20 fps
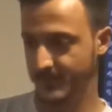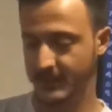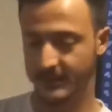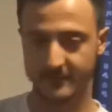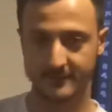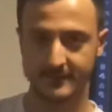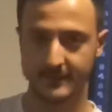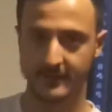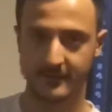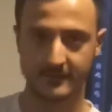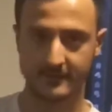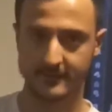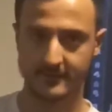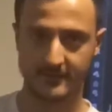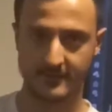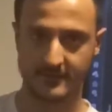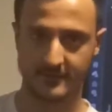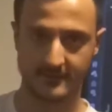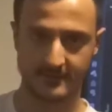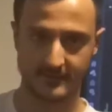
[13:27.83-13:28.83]
selling
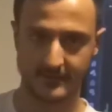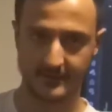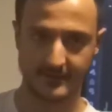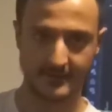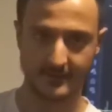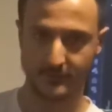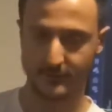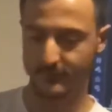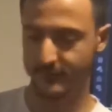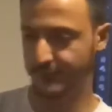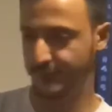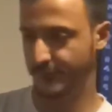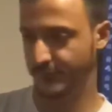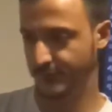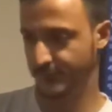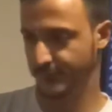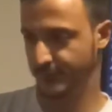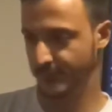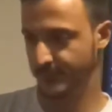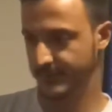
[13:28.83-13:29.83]
their Ethereum
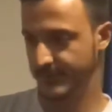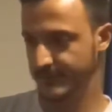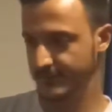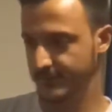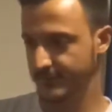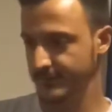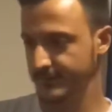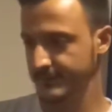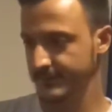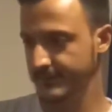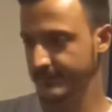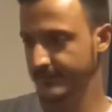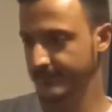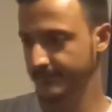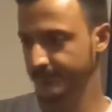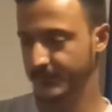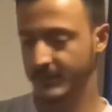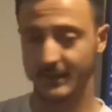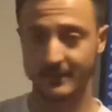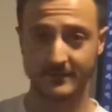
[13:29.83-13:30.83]
for Bitcoin,
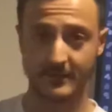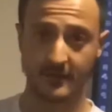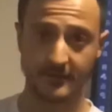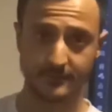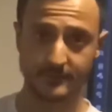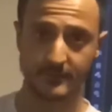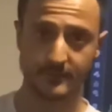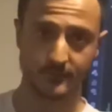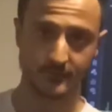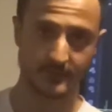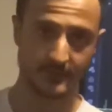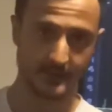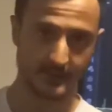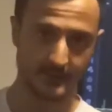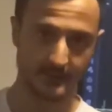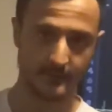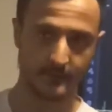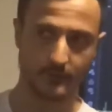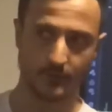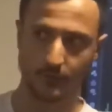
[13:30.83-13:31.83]
as I've been doing
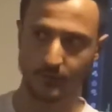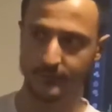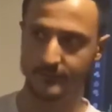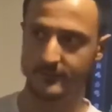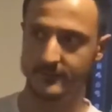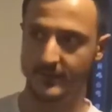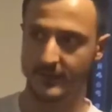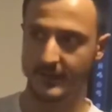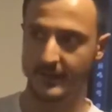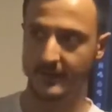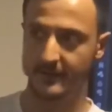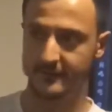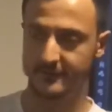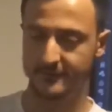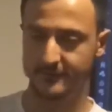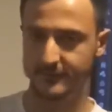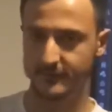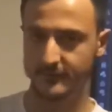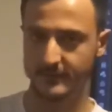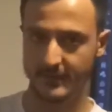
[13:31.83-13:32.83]
over the
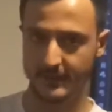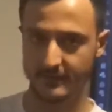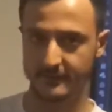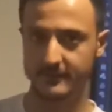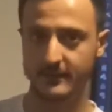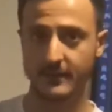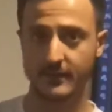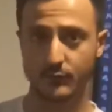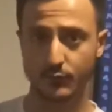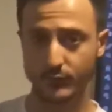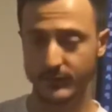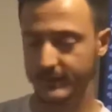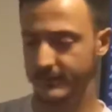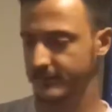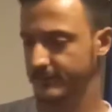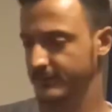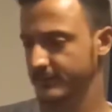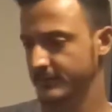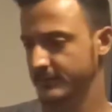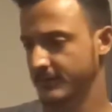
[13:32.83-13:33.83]
last few days and
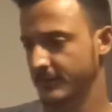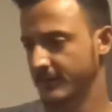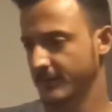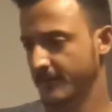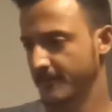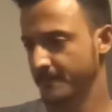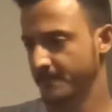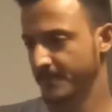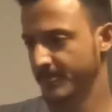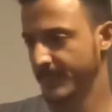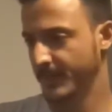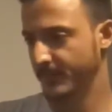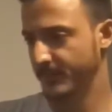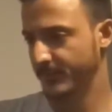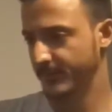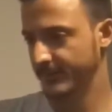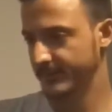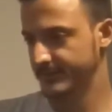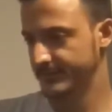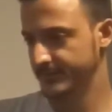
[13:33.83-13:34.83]
weeks.
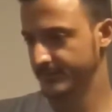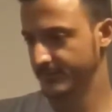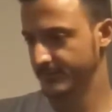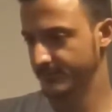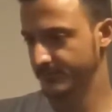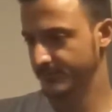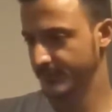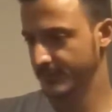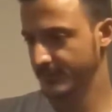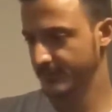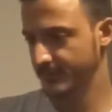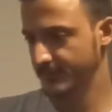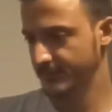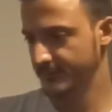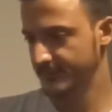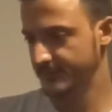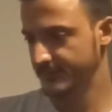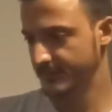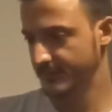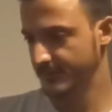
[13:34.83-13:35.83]
But
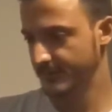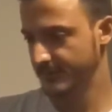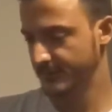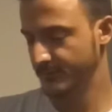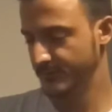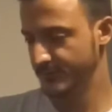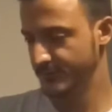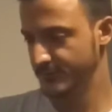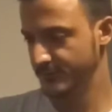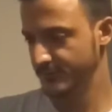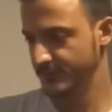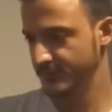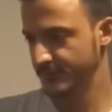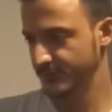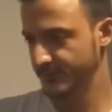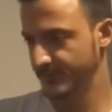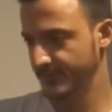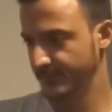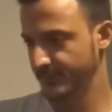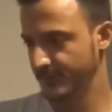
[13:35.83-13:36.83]
because the majority
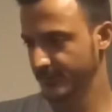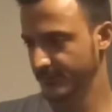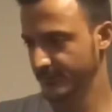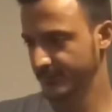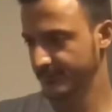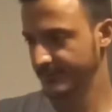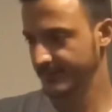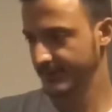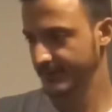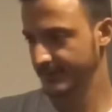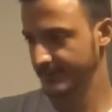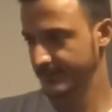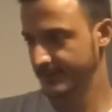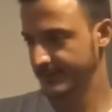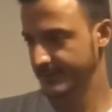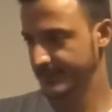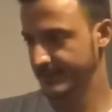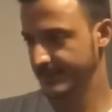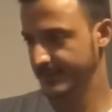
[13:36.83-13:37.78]
of people are selling